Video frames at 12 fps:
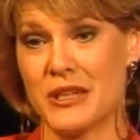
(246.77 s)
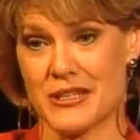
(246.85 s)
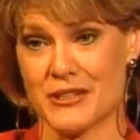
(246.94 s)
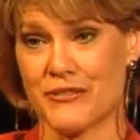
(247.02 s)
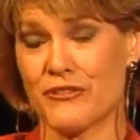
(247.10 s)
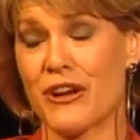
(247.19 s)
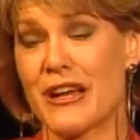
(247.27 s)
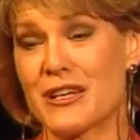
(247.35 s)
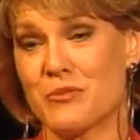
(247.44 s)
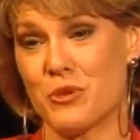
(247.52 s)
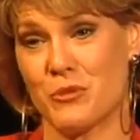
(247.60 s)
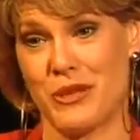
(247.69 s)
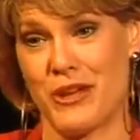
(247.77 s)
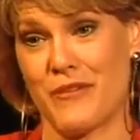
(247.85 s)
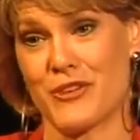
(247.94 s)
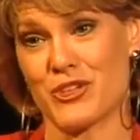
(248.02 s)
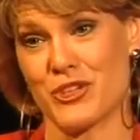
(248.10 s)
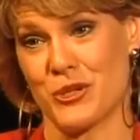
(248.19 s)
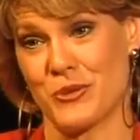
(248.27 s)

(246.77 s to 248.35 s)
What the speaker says: because of Fred, to put me on the show.